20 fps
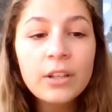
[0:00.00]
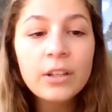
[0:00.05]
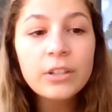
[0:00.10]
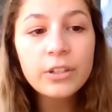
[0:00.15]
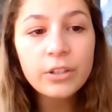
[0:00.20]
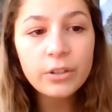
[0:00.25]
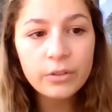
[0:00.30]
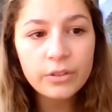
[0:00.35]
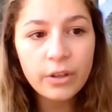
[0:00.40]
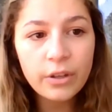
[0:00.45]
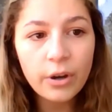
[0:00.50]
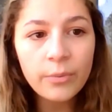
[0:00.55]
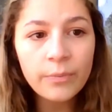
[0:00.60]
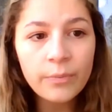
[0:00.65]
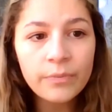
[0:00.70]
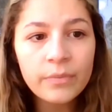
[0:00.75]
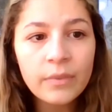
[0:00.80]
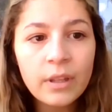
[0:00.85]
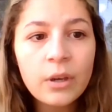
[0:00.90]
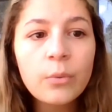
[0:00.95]
To do
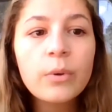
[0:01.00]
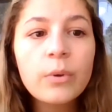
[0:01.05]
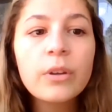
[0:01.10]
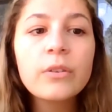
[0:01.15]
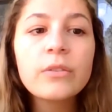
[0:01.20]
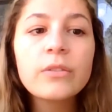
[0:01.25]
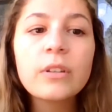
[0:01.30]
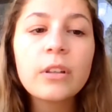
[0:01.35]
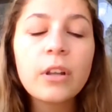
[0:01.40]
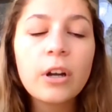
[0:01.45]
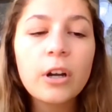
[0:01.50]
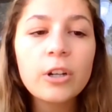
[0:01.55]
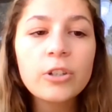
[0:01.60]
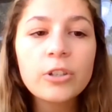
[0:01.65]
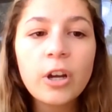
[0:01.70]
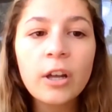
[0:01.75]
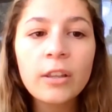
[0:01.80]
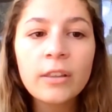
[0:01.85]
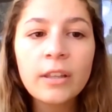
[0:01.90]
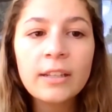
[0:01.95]
so, we used a large
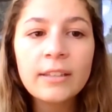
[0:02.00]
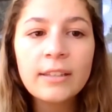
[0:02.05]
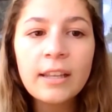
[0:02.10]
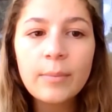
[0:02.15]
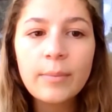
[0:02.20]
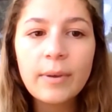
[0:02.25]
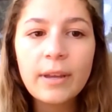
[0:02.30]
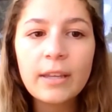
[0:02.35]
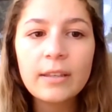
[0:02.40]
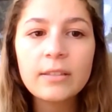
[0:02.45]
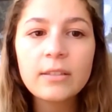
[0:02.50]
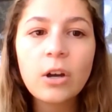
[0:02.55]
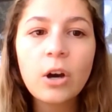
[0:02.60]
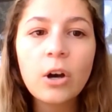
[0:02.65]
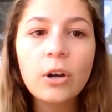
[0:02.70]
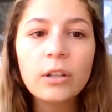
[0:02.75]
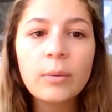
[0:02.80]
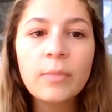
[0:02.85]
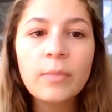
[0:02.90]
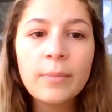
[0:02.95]
online database
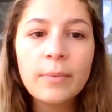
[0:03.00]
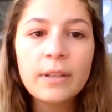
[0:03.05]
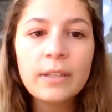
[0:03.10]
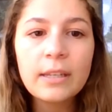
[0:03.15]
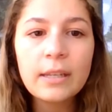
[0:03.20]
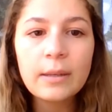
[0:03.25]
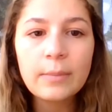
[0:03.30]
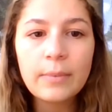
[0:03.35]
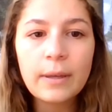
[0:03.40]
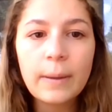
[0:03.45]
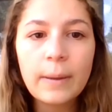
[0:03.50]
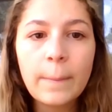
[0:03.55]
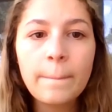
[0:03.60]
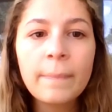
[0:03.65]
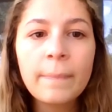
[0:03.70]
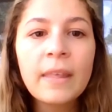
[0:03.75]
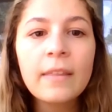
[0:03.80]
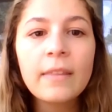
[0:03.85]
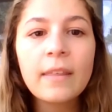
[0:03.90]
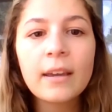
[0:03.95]
called AmoebaDB
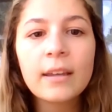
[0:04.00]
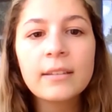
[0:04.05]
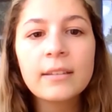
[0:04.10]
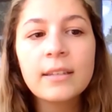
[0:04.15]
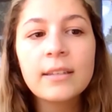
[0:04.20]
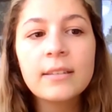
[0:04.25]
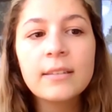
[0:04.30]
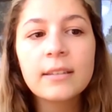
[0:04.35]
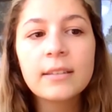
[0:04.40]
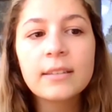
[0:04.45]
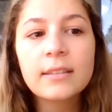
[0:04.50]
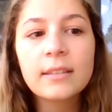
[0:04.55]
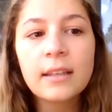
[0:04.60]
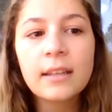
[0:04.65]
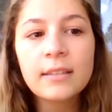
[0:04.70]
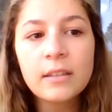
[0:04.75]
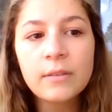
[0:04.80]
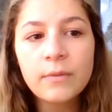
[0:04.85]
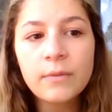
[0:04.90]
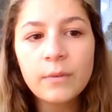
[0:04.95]
that contains
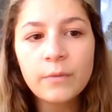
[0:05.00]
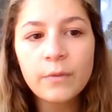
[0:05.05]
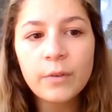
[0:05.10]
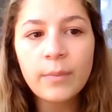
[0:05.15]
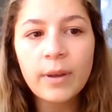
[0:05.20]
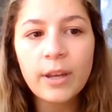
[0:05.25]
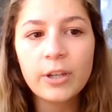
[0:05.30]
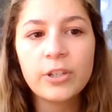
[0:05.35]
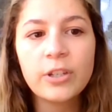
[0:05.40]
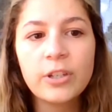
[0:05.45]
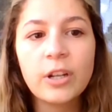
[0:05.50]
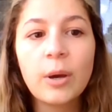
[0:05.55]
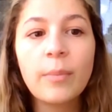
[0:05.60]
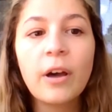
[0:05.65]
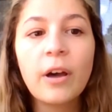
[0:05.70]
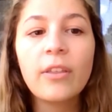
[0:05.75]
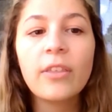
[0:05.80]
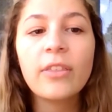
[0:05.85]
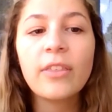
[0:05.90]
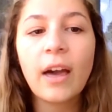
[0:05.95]
extensive information
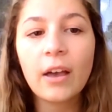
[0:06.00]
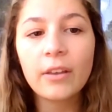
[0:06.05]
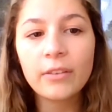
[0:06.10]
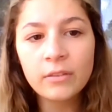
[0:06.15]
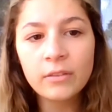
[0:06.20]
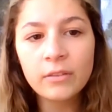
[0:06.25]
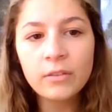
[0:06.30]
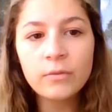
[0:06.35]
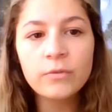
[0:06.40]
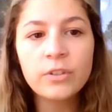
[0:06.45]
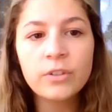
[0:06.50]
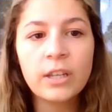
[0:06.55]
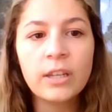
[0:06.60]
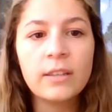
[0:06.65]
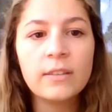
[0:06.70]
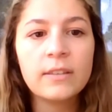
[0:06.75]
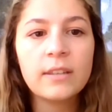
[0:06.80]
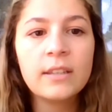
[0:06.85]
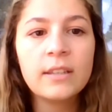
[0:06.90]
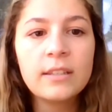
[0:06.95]
about thousands of
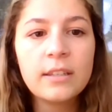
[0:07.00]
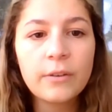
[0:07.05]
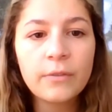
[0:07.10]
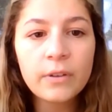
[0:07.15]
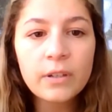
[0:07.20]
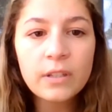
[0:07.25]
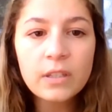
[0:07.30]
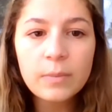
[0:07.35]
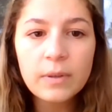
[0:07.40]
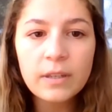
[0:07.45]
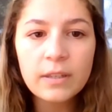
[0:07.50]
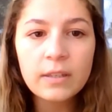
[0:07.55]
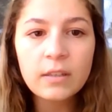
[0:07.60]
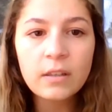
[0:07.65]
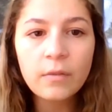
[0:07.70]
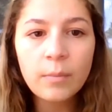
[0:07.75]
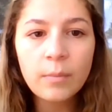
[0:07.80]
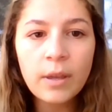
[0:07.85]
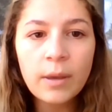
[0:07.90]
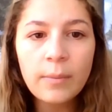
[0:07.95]
genes in different species
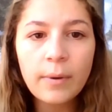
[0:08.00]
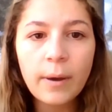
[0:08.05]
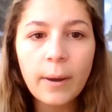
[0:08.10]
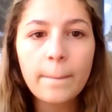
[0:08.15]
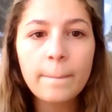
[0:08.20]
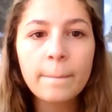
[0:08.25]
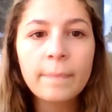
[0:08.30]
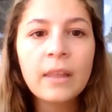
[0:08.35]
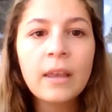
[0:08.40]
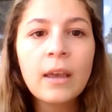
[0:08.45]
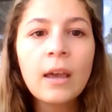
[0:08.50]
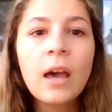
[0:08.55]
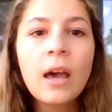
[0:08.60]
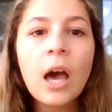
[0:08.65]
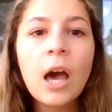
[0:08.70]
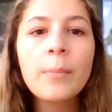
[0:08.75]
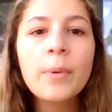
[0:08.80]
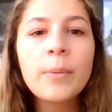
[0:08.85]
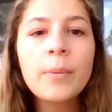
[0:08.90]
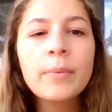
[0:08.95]
of amoeba.
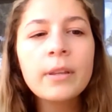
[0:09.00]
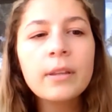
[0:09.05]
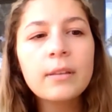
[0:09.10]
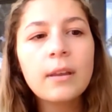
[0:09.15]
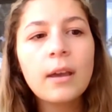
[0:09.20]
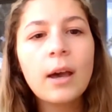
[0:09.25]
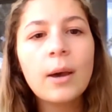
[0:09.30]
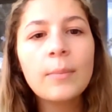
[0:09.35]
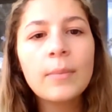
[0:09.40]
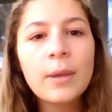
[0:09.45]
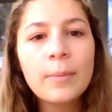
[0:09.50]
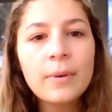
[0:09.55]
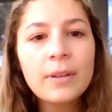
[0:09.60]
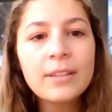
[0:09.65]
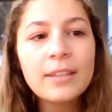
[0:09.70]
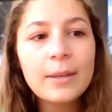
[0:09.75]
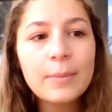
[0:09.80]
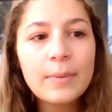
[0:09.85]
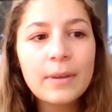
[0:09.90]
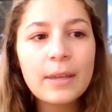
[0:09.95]

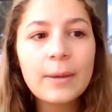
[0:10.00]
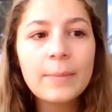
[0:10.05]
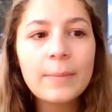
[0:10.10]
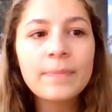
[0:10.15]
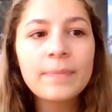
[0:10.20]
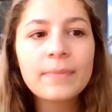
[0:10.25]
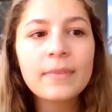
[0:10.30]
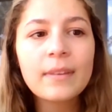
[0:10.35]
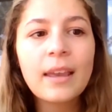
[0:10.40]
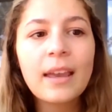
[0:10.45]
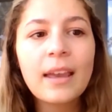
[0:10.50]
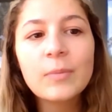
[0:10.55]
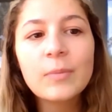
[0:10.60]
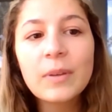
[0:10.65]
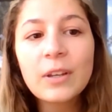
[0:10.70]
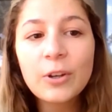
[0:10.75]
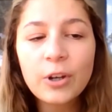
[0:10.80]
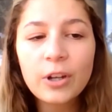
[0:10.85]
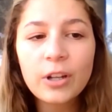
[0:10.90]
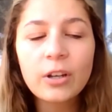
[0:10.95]
AmoebaDB has
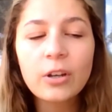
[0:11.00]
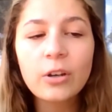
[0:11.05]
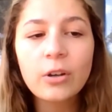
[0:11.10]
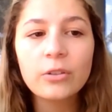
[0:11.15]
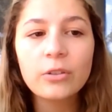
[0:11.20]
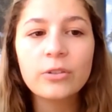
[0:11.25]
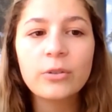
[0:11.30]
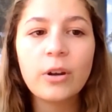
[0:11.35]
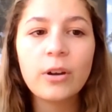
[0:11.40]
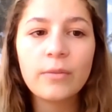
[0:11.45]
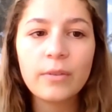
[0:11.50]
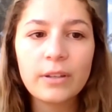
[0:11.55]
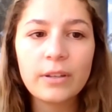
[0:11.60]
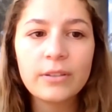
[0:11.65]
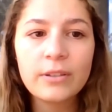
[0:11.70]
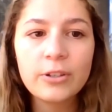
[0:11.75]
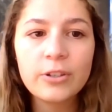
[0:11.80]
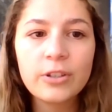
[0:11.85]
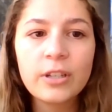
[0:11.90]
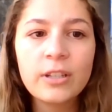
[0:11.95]
been critical to our
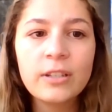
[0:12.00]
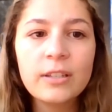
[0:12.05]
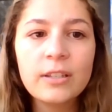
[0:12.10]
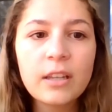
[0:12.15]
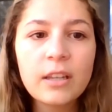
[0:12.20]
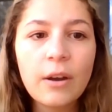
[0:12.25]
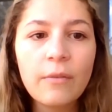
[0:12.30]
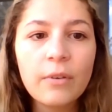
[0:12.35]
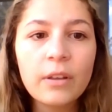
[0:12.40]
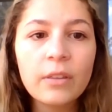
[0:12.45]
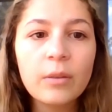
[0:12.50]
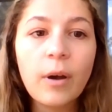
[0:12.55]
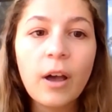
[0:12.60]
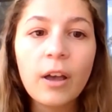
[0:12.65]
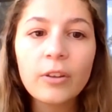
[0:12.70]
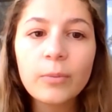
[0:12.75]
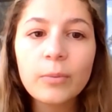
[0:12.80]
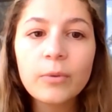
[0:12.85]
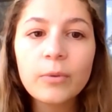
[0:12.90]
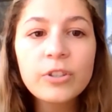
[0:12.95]
research in discovering
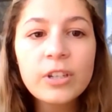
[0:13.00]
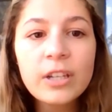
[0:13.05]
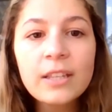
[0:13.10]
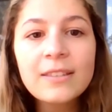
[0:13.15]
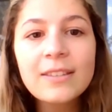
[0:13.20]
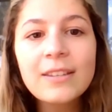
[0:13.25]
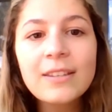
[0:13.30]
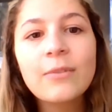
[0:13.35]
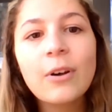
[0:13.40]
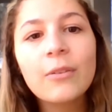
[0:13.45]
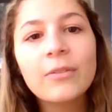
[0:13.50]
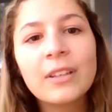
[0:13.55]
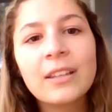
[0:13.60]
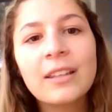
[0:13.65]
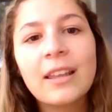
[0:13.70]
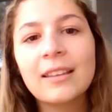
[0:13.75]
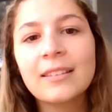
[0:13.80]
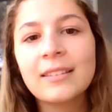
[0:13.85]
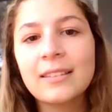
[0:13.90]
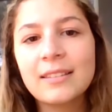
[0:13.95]
possible genes involved in
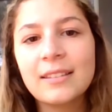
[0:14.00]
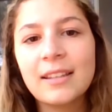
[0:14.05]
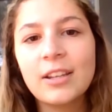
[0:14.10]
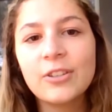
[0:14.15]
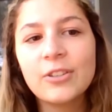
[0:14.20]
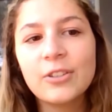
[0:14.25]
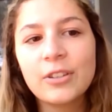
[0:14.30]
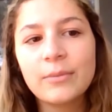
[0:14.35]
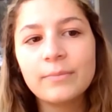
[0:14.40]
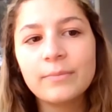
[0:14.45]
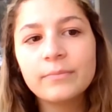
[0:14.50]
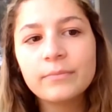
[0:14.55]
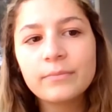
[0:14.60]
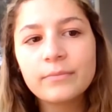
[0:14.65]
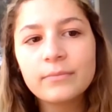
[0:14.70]
excystation.